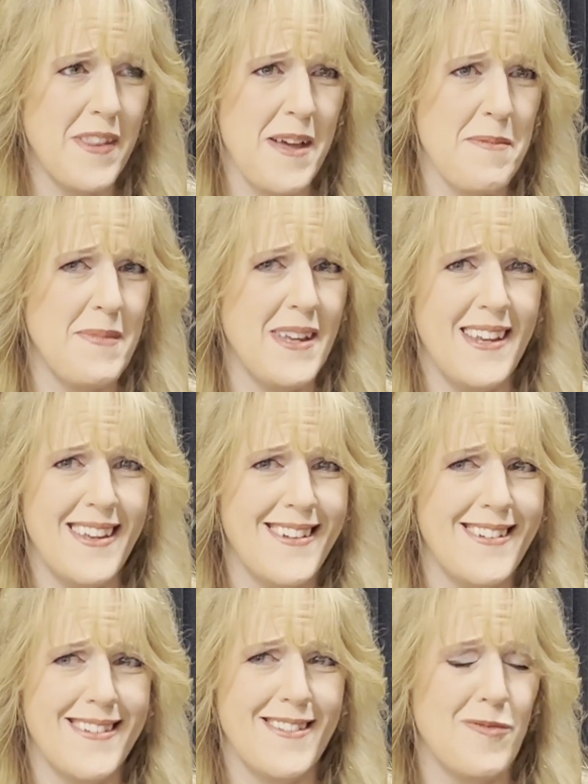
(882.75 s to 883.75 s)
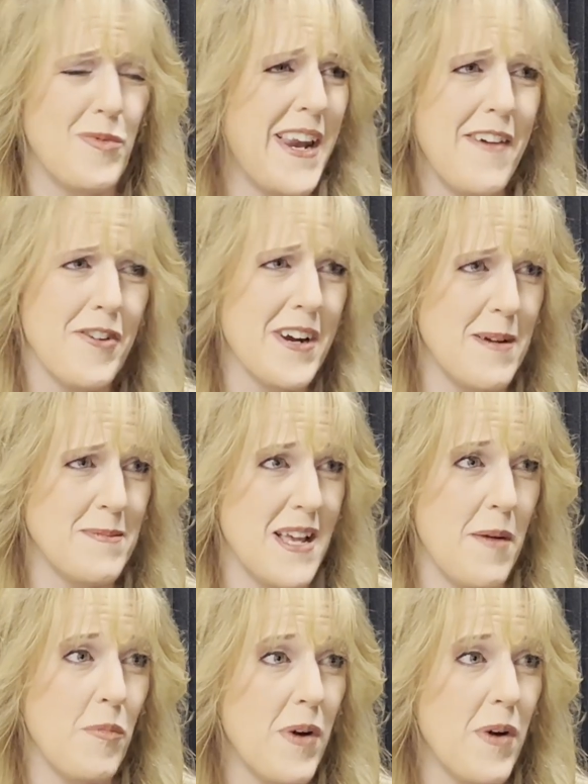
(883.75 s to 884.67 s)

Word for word: them in whatever comes up,